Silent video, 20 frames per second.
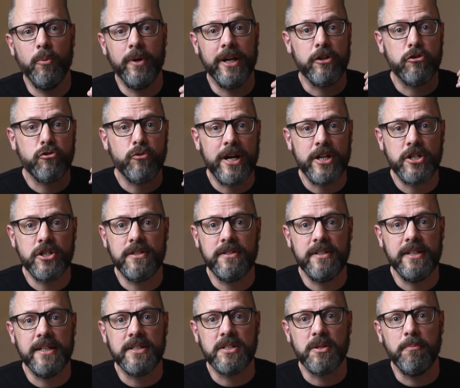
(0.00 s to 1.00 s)
when a
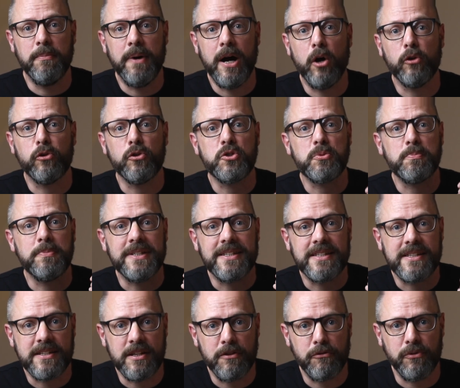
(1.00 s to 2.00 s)
tragedy is about a
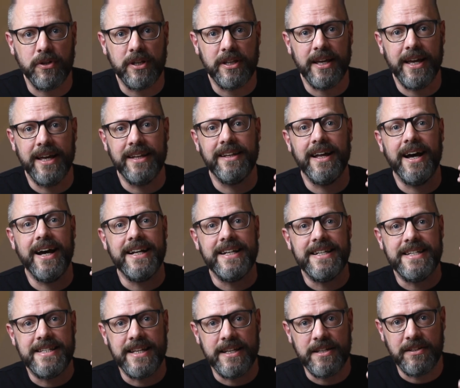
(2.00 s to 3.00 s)
specific and
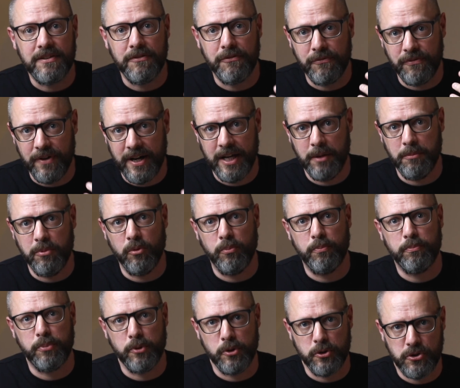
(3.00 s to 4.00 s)
identifiable
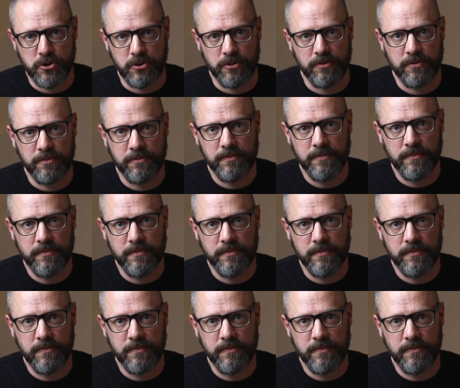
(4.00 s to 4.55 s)
person.